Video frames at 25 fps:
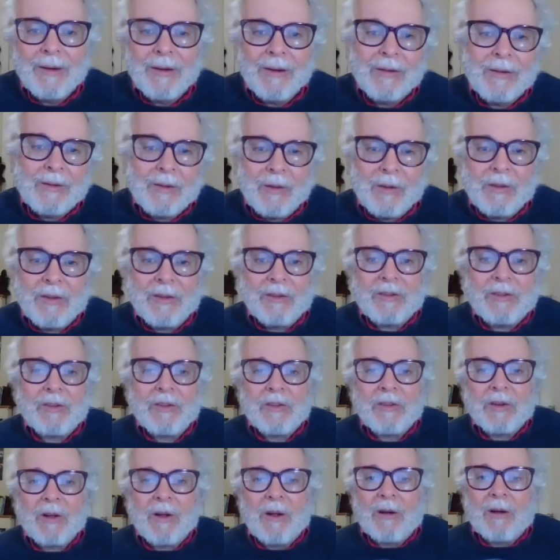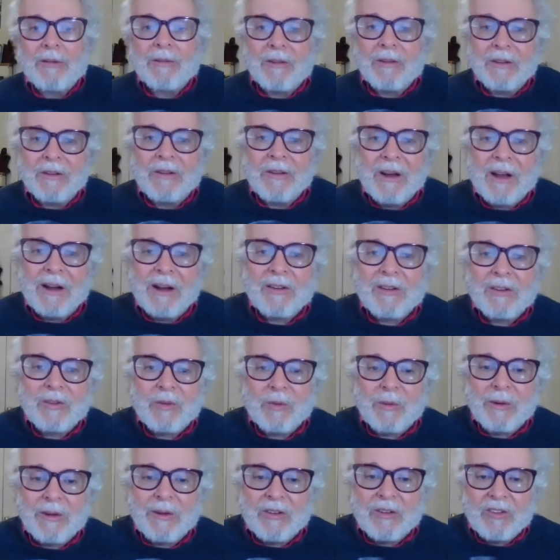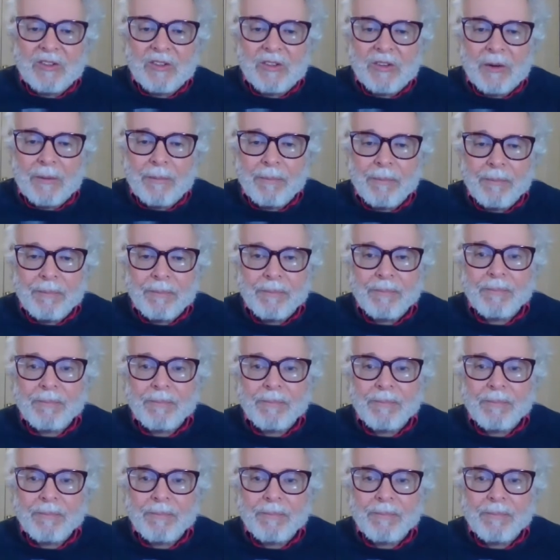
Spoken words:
So this is called Good Night, Sweet Jim.